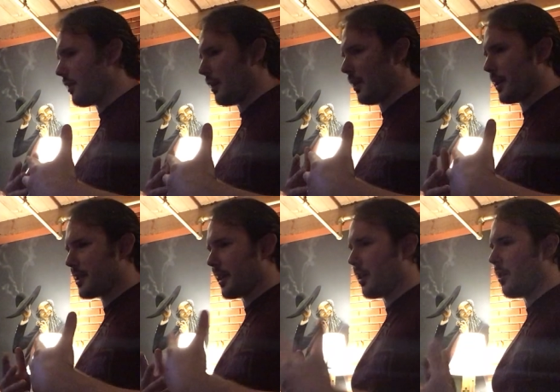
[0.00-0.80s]
A lot of
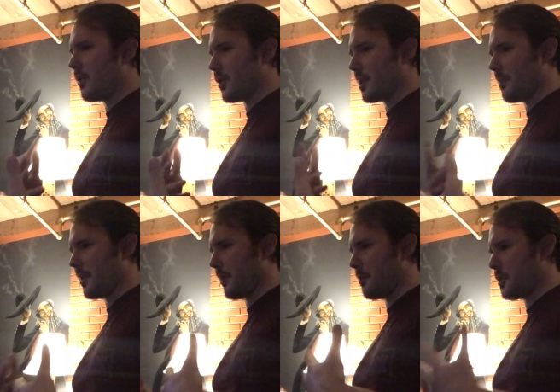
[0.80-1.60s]
psychologists have
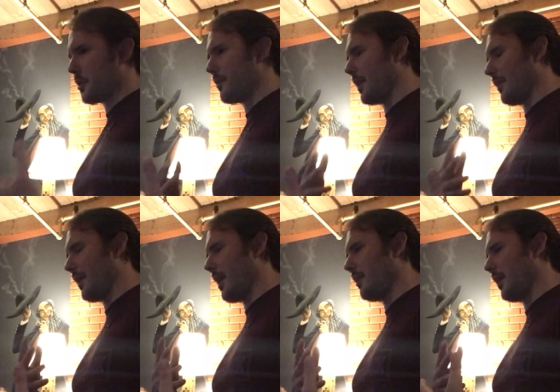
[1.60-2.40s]
been observing
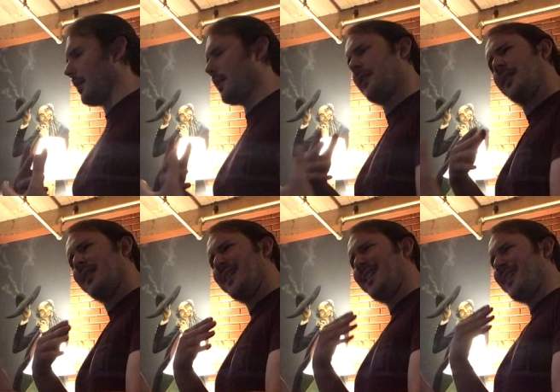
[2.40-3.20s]
that like
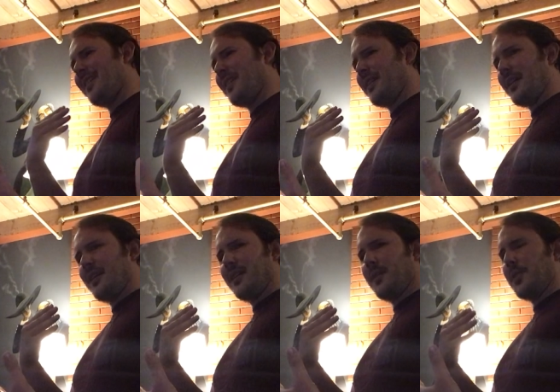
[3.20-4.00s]

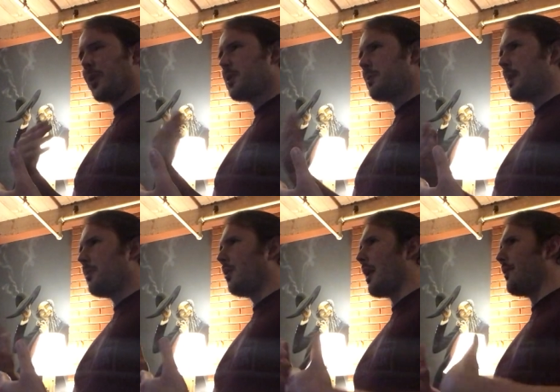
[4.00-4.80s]
those
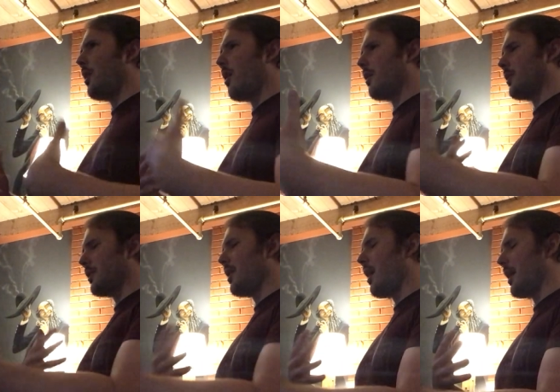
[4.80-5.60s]
people have a harder
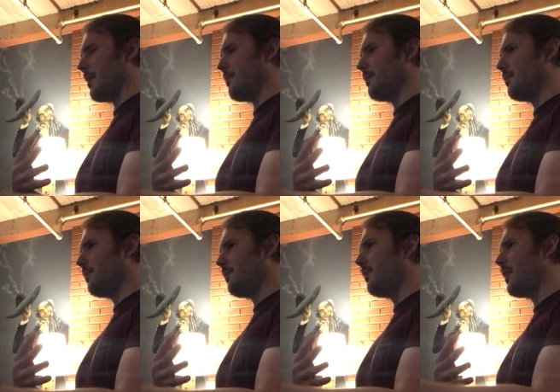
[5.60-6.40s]
time
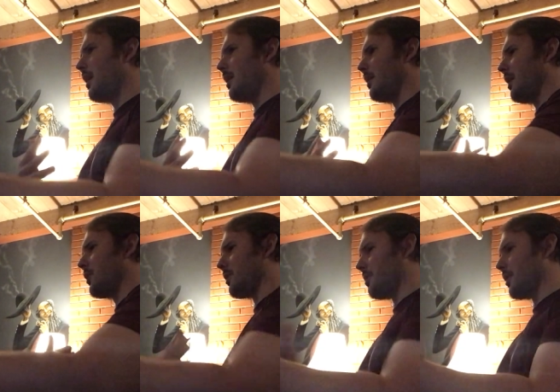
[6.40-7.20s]
in
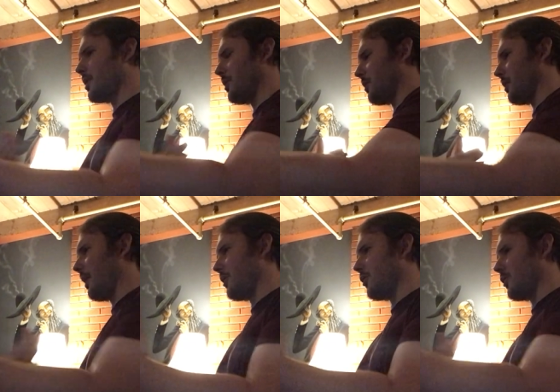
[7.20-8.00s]
interpersonal
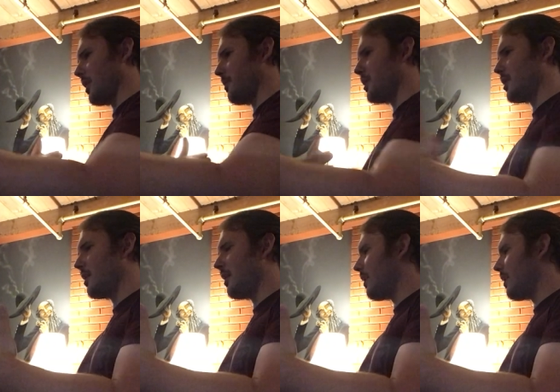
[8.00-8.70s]
relationships